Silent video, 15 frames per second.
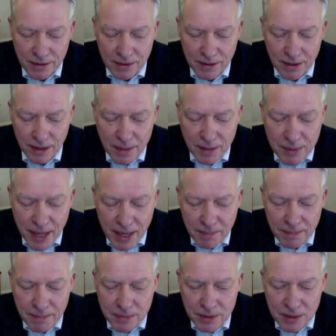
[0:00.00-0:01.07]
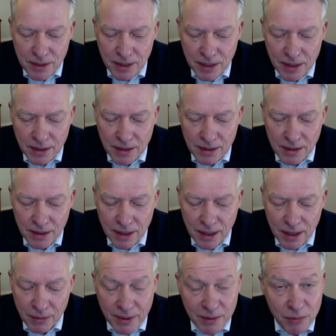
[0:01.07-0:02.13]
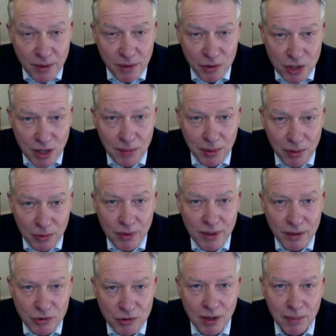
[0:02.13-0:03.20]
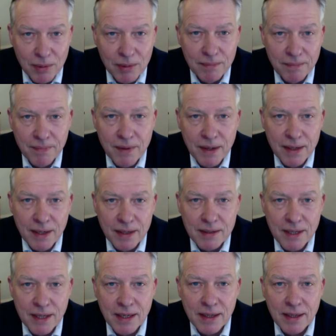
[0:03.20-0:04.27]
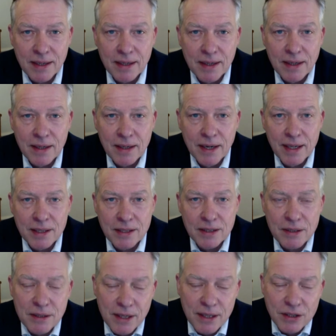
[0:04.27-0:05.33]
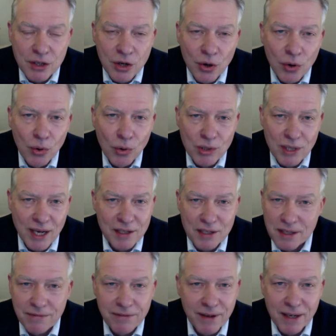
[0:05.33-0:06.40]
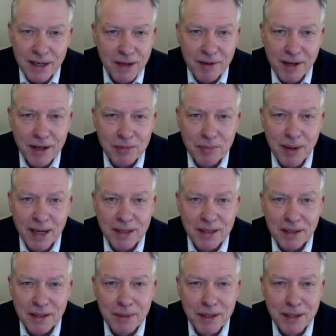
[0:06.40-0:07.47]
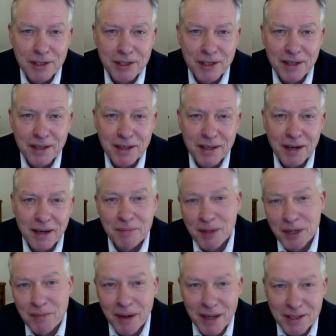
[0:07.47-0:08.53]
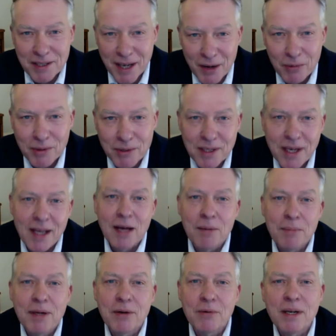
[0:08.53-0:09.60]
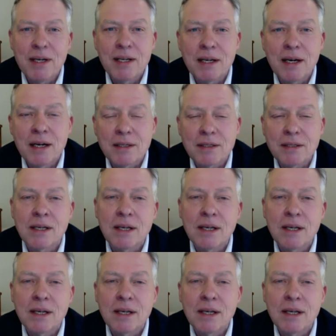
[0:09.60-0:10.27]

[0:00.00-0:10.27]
Lib Dems are in real trouble, and I think its cause actually, funnily enough, goes back to the merger. You might say I would say that, but it really does.